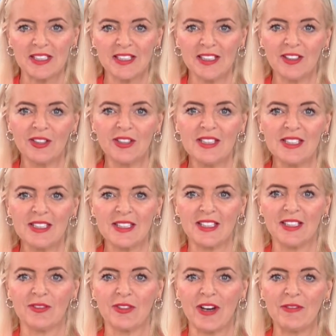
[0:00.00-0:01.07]
increase
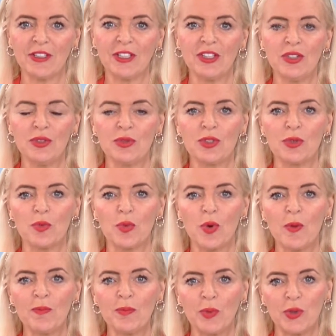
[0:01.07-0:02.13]
in revenue to
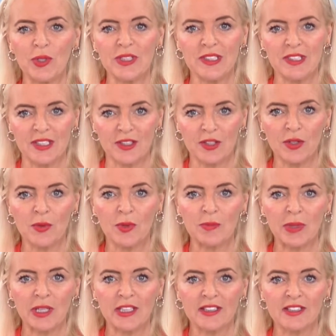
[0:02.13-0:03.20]

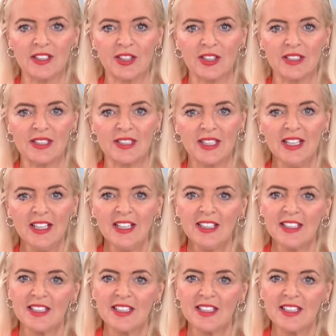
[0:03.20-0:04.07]
$1.01 billion. The